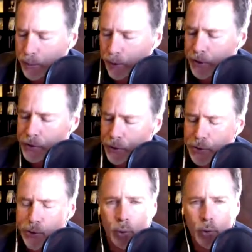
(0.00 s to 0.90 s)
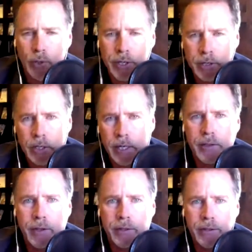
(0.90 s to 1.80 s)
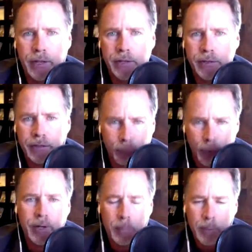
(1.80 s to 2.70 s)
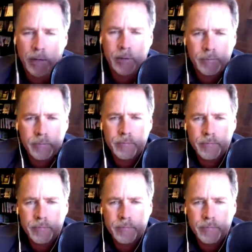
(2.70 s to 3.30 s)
experienced, or story like that they've written about?